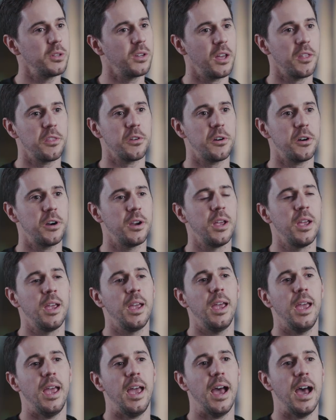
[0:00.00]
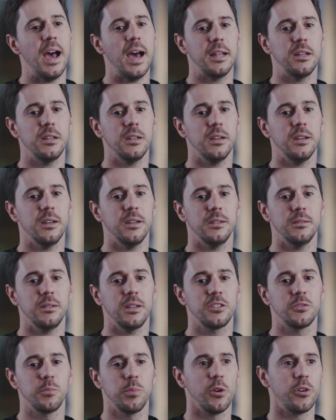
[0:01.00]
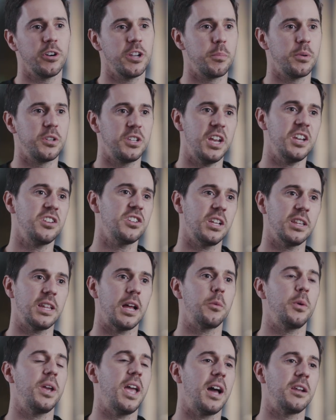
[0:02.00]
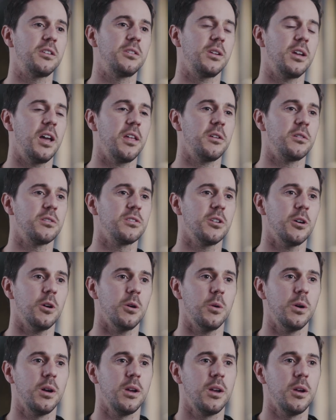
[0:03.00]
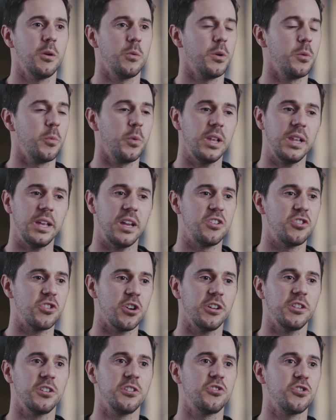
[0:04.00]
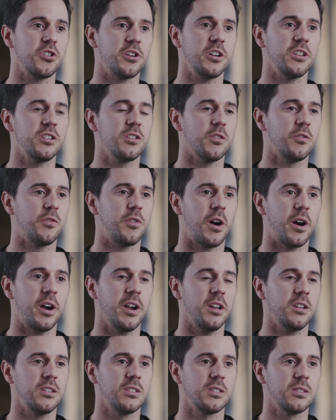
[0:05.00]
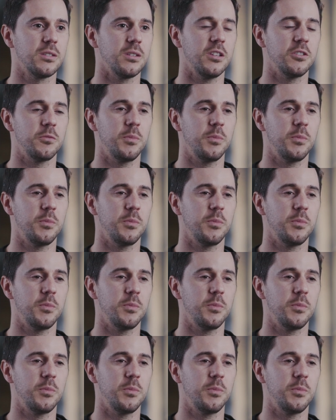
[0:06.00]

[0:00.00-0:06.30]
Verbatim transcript: together and uh, explore the potential that we had together. So we really enjoyed the journey so far and it's,